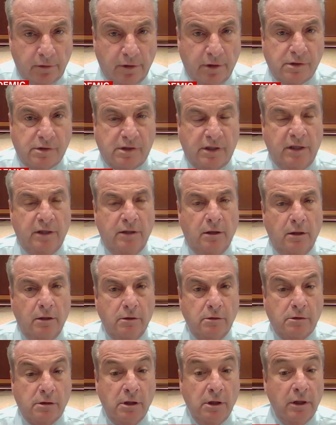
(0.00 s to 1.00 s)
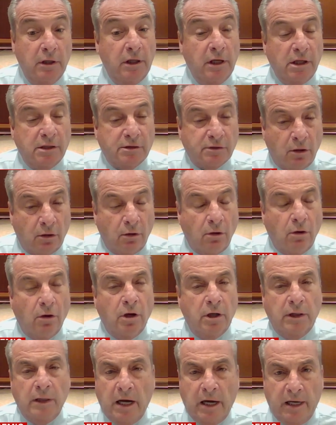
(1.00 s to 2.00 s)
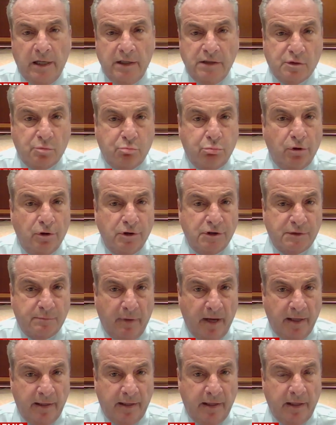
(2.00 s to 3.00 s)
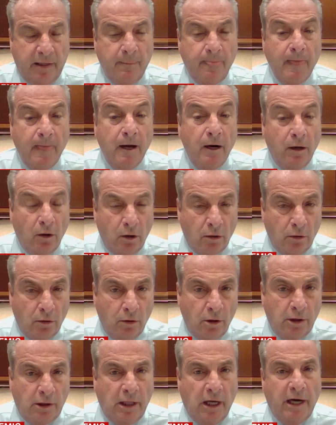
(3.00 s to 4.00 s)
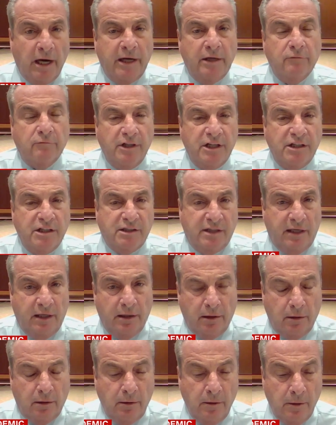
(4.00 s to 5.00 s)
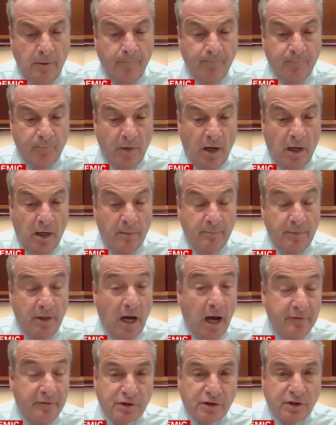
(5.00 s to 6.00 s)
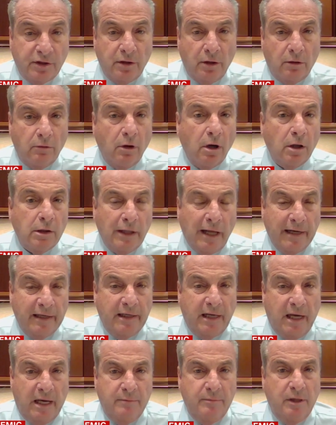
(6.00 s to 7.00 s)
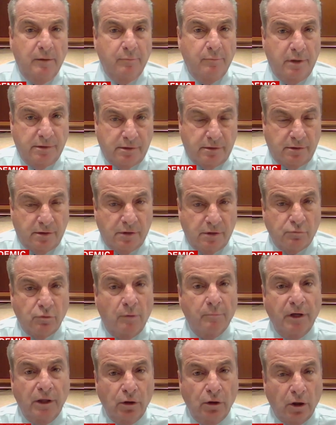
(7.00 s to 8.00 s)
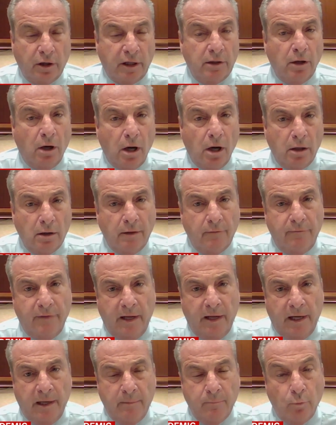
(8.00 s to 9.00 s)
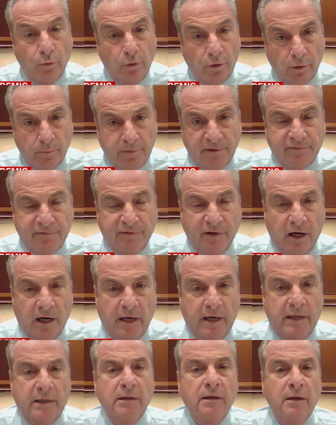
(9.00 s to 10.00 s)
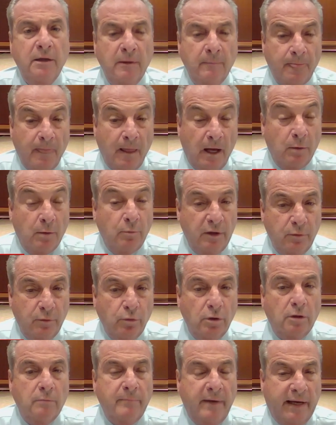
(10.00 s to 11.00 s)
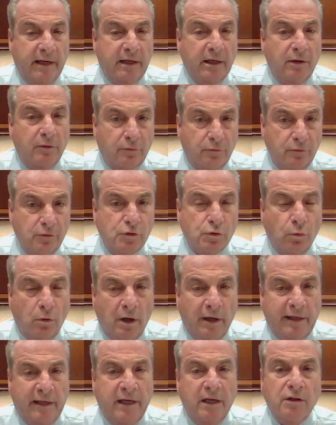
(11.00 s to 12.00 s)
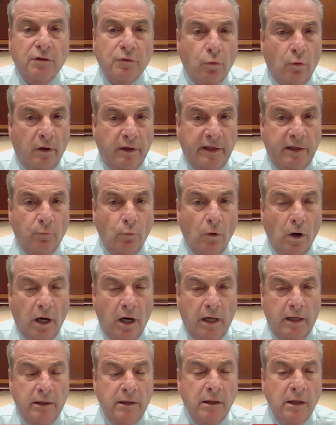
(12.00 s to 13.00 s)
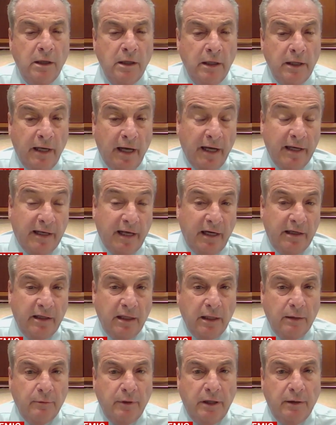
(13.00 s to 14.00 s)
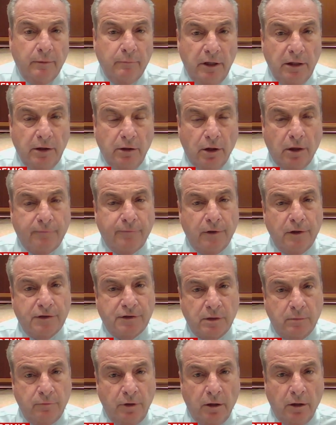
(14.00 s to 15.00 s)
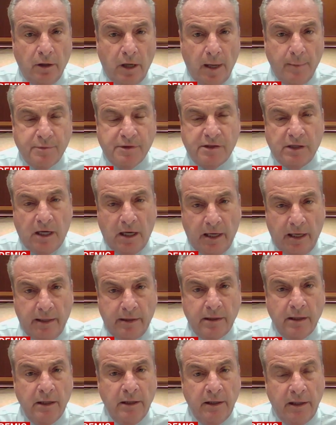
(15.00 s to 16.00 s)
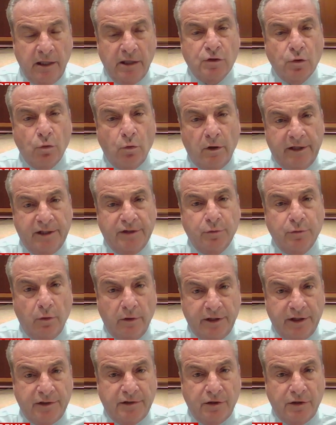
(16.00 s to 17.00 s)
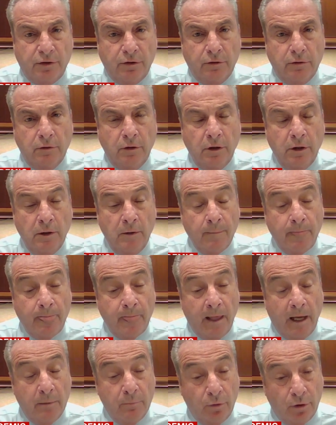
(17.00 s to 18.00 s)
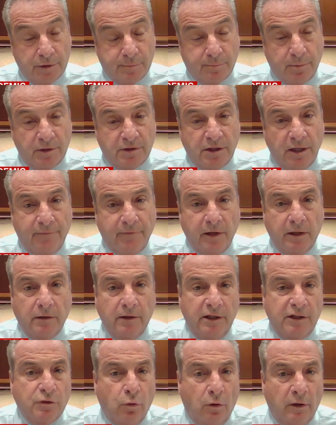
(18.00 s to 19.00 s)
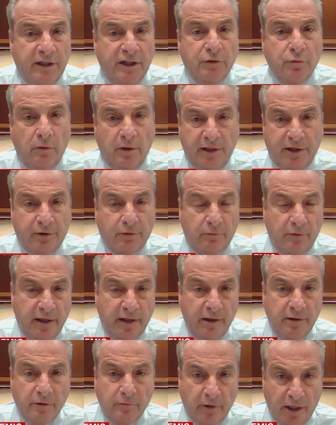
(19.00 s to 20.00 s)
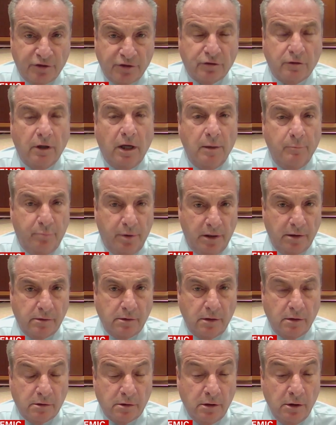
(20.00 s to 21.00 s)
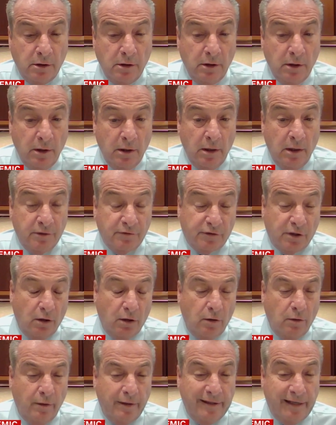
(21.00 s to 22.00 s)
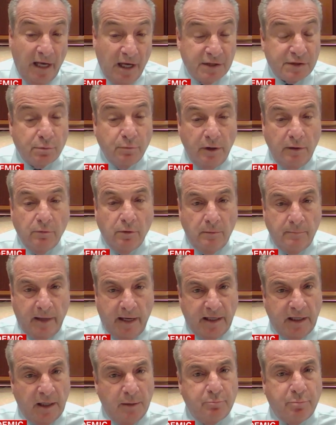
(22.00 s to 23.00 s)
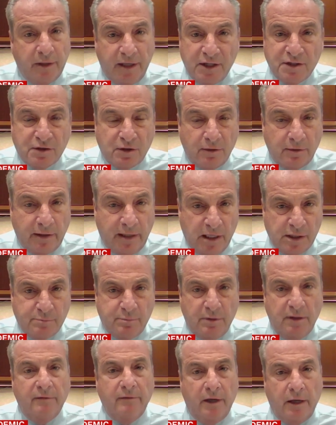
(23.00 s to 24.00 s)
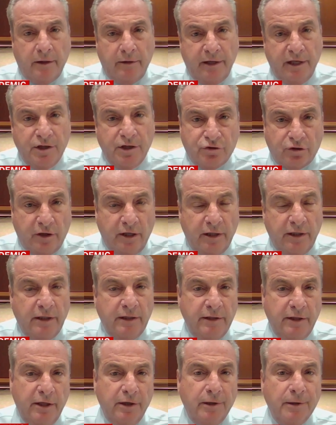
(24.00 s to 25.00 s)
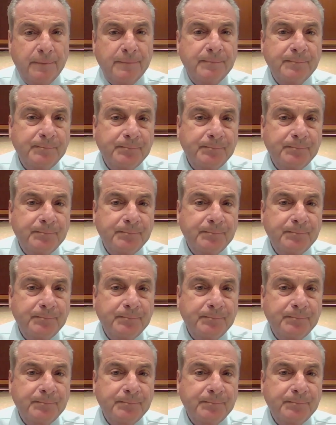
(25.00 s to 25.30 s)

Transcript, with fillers: casinos, it's our online sports betting, our online retail, um, and obviously our online gaming businesses. When we look at all of them, we'll be fine. Uh, we will make it through 20 and 21. And candidly, we, we look for some real upside in 2022 and more specifically 2023 in the restaurant business. So, yes, we will make it, but it certainly has been a very intriguing year.